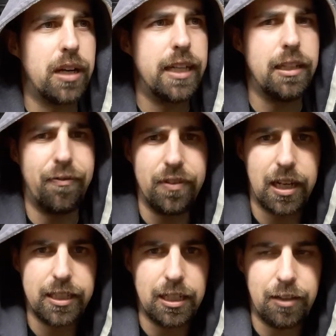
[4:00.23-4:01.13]

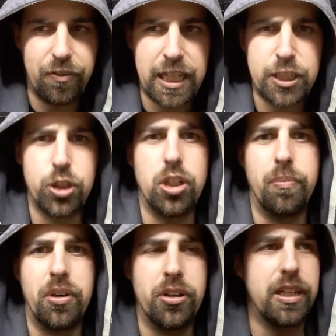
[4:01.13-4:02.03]
identification
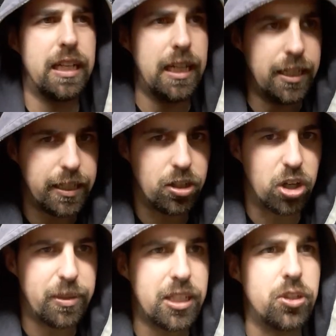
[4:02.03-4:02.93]
number in the
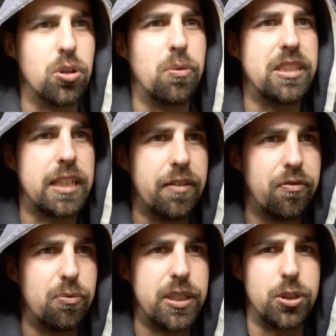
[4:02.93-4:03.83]
army that you always
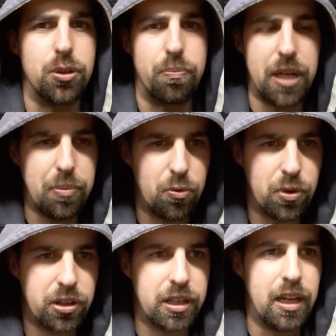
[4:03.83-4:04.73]
give with your
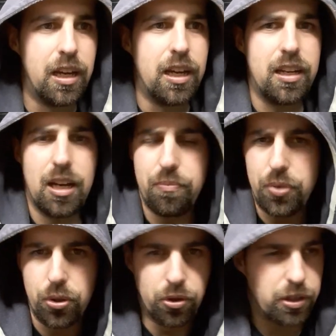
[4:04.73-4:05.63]
paperwork and
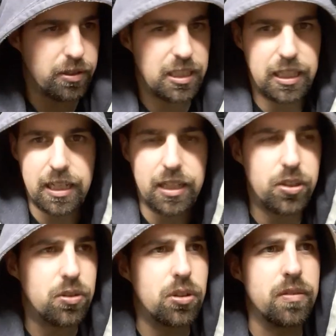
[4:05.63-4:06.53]
bureaucracy, and
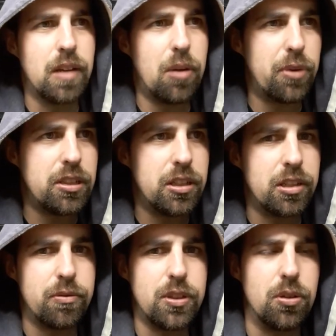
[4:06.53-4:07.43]
when
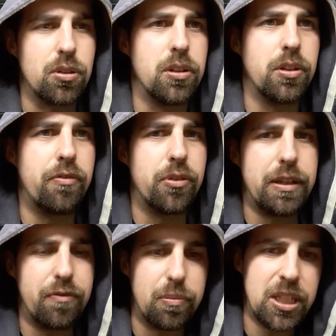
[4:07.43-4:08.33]
you're called off for
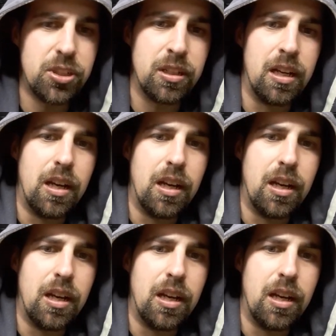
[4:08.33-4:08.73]
information.